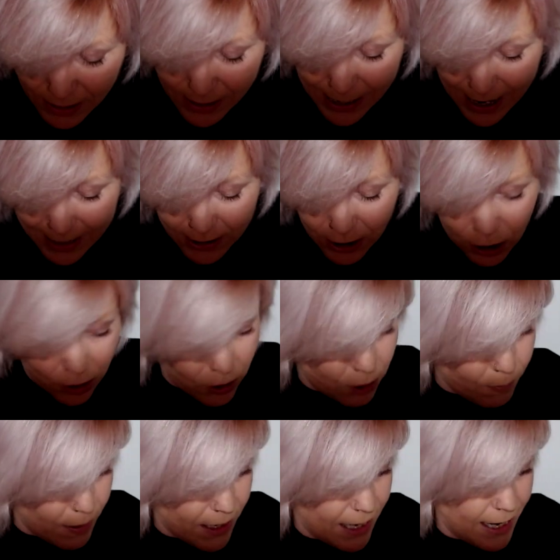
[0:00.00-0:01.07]
Yeah,
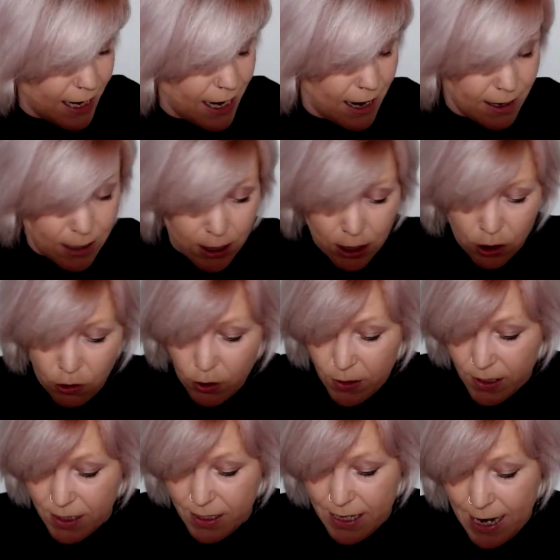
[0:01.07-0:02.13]
judgment here.
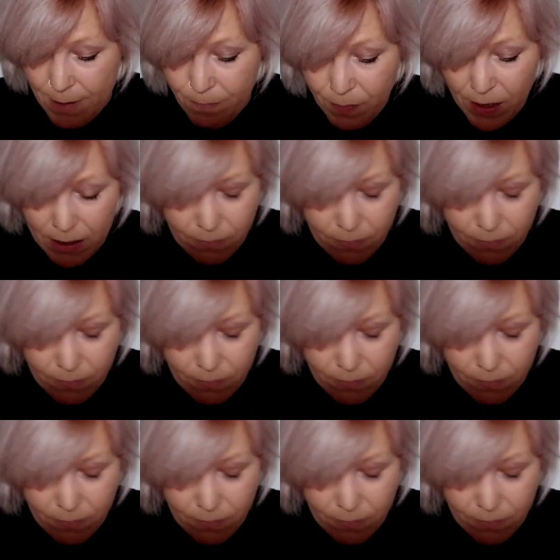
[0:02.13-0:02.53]
Trusting,